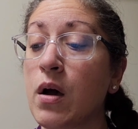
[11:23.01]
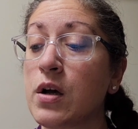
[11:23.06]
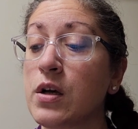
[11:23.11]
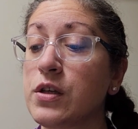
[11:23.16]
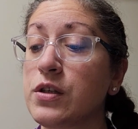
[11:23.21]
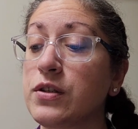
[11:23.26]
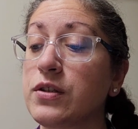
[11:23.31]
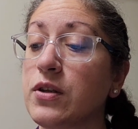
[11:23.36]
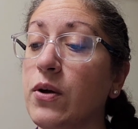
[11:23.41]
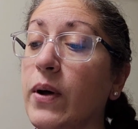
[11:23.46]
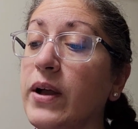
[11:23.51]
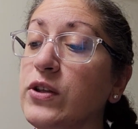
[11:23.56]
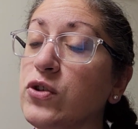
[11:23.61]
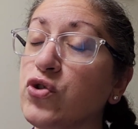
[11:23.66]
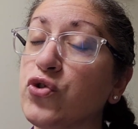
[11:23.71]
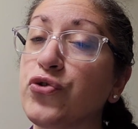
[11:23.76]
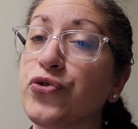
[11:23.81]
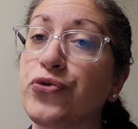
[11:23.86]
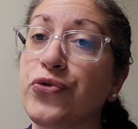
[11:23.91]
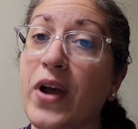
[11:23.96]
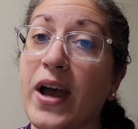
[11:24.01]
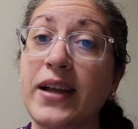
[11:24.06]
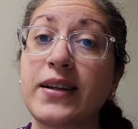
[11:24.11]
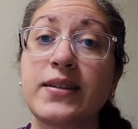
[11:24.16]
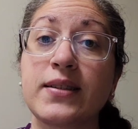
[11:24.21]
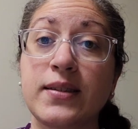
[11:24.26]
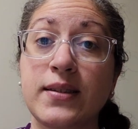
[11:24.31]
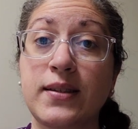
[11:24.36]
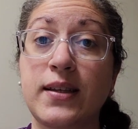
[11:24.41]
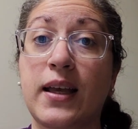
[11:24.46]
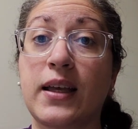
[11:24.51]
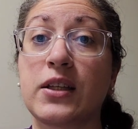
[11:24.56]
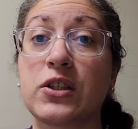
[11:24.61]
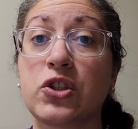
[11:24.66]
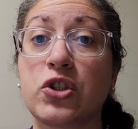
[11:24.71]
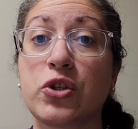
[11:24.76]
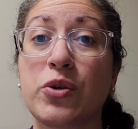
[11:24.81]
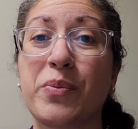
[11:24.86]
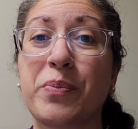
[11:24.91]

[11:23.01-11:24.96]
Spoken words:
So I tried to stitch,